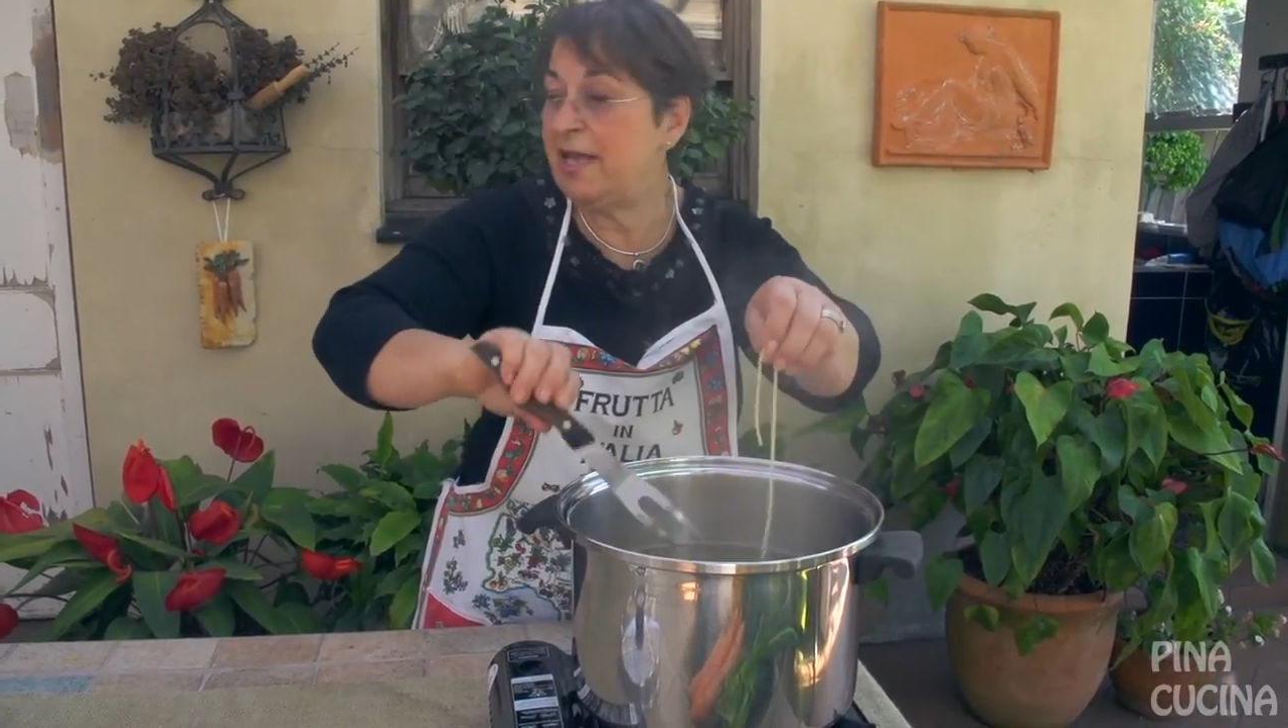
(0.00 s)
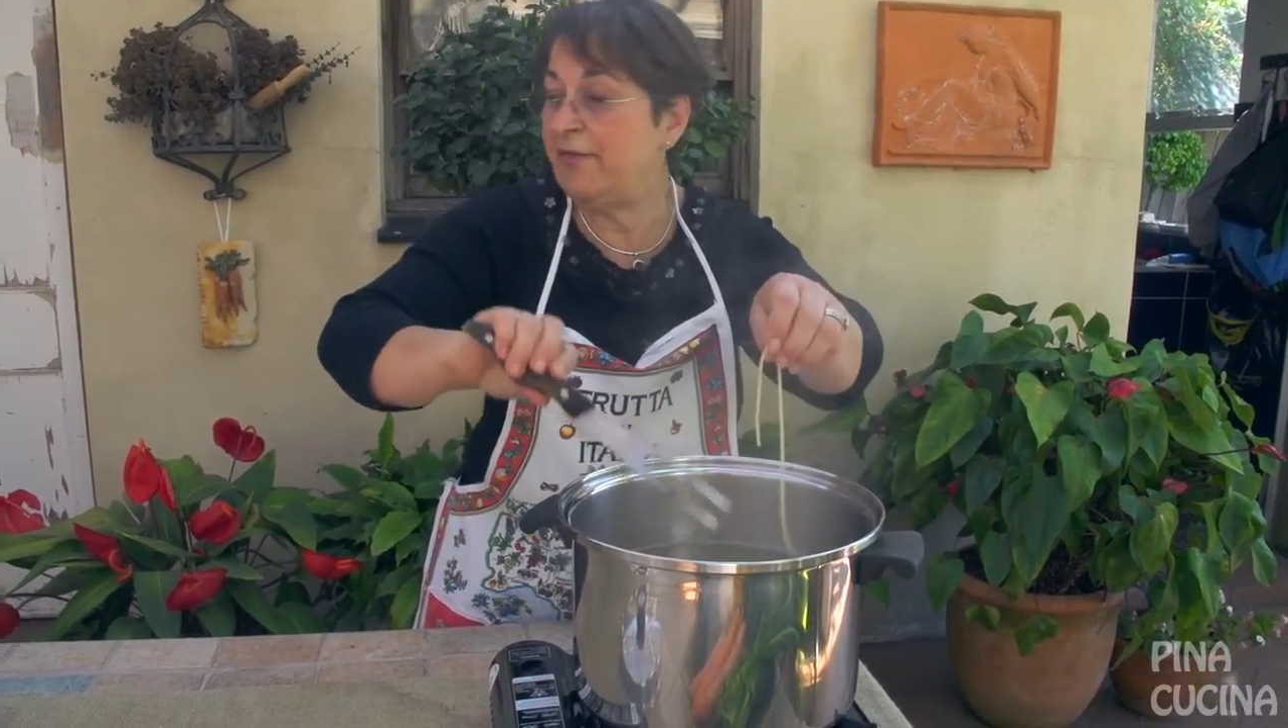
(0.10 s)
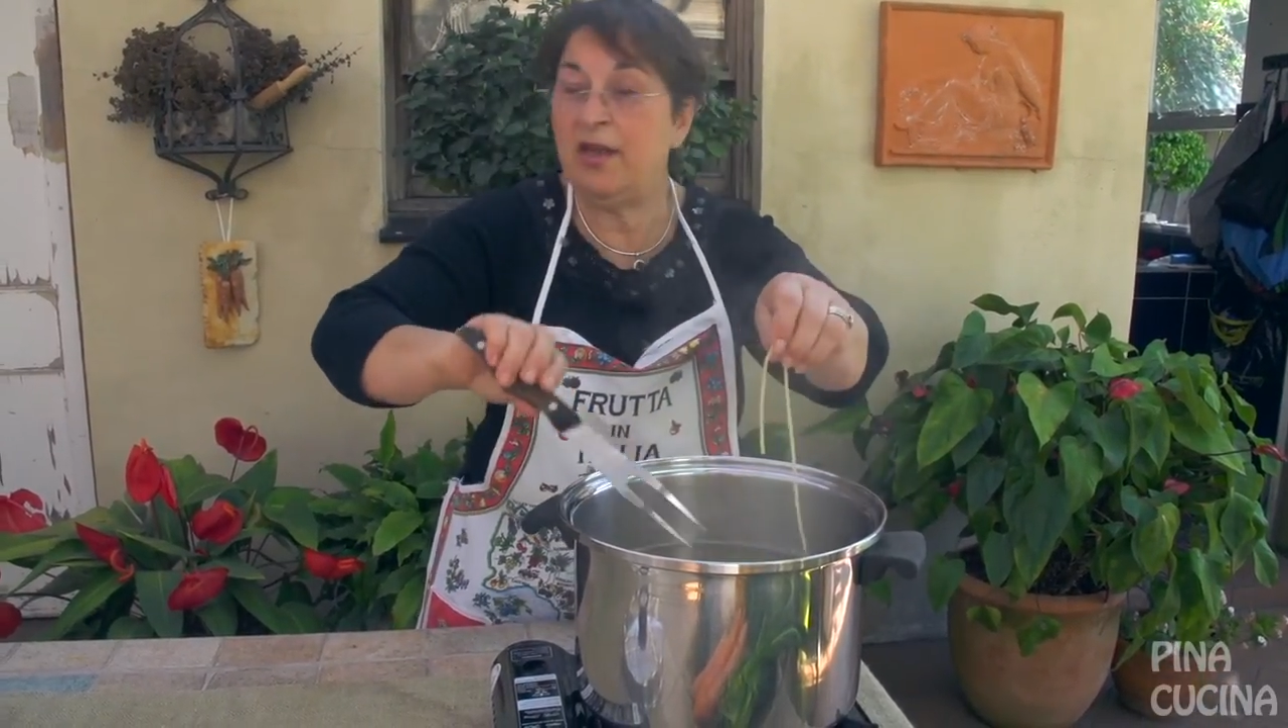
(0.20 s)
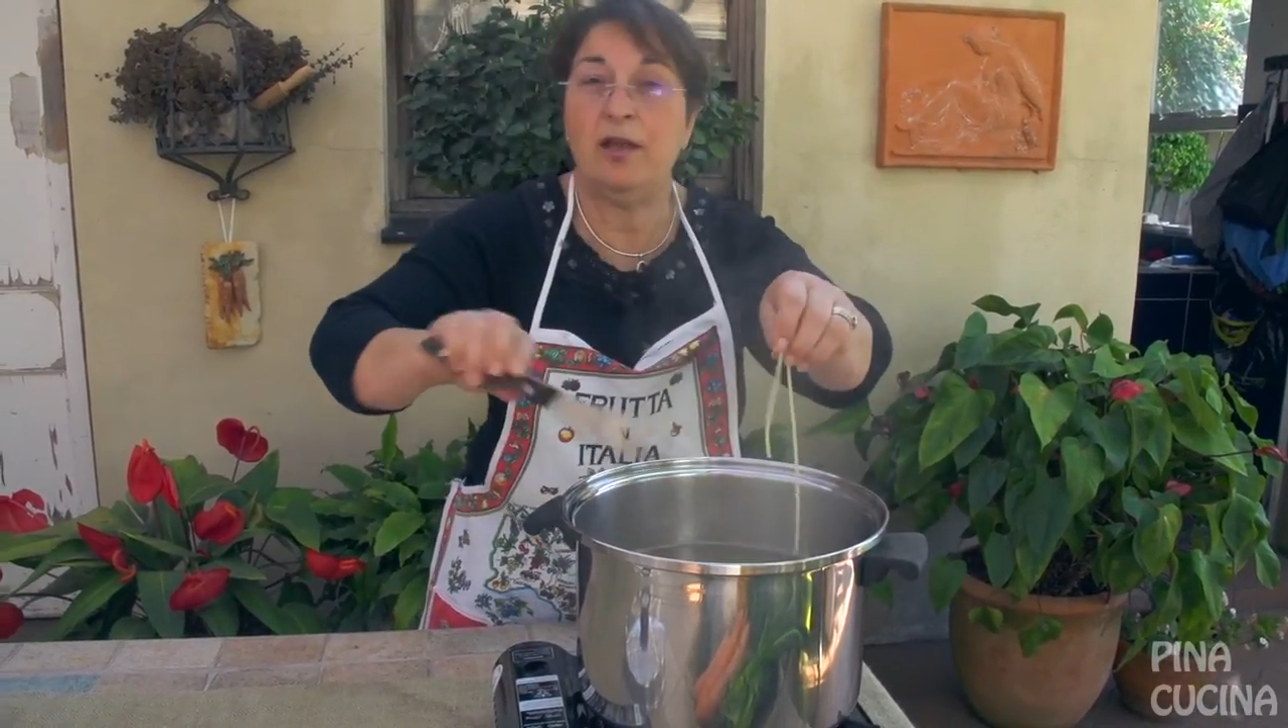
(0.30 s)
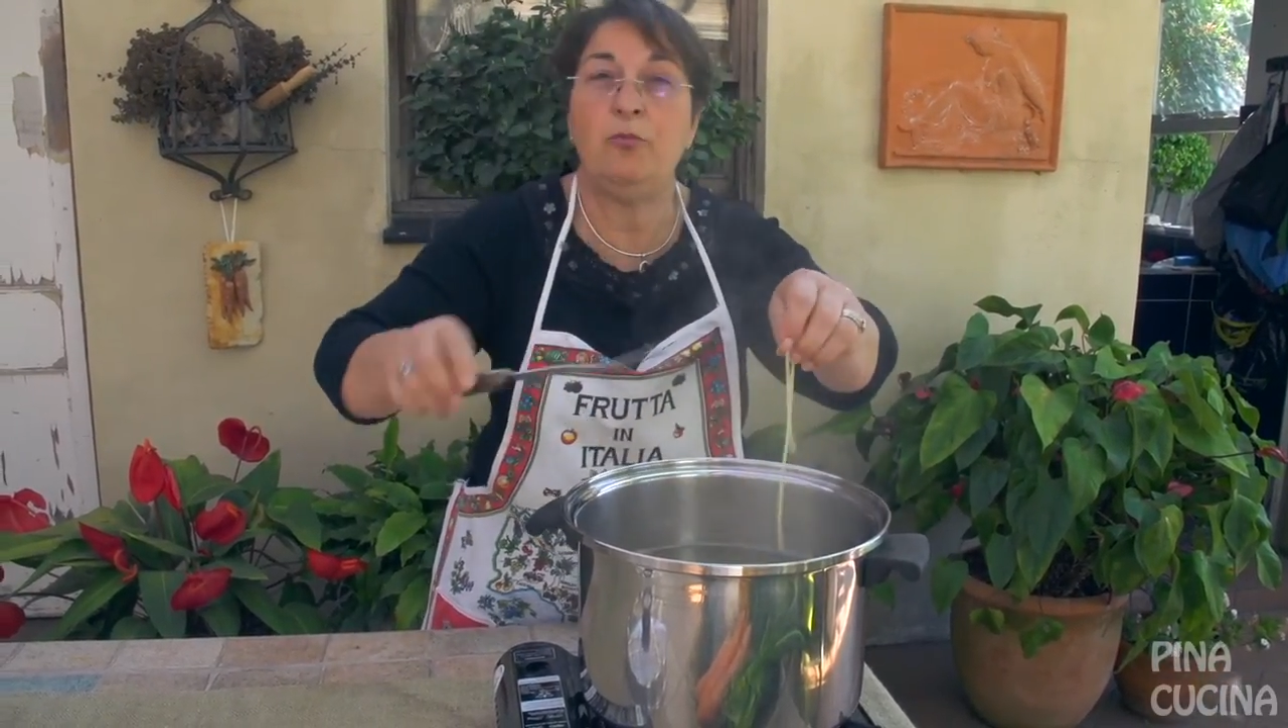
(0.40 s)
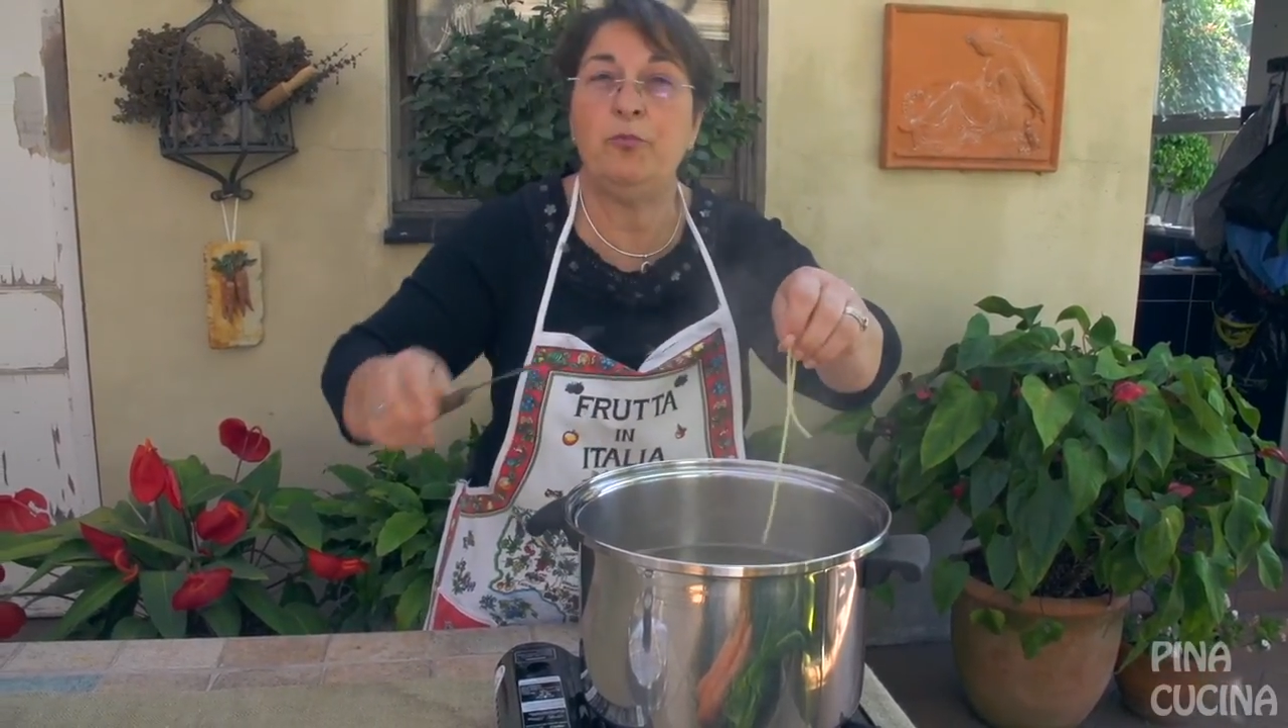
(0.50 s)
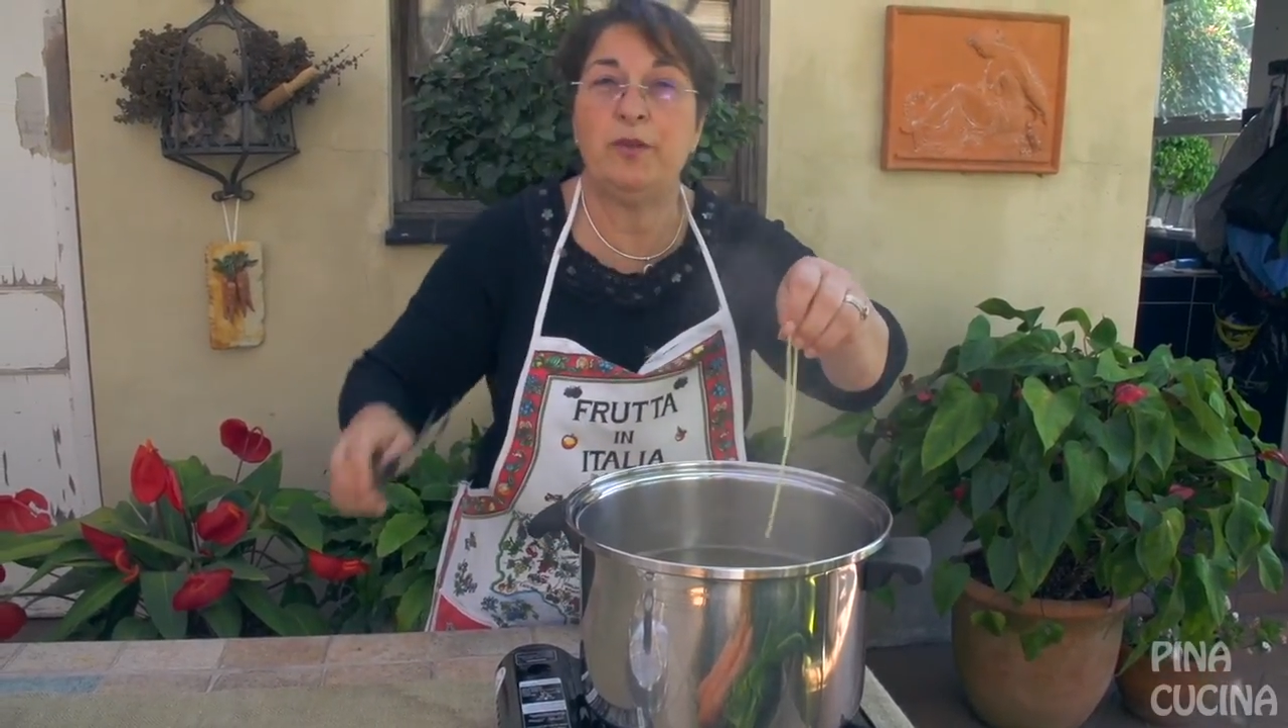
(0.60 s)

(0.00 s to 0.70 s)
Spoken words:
have help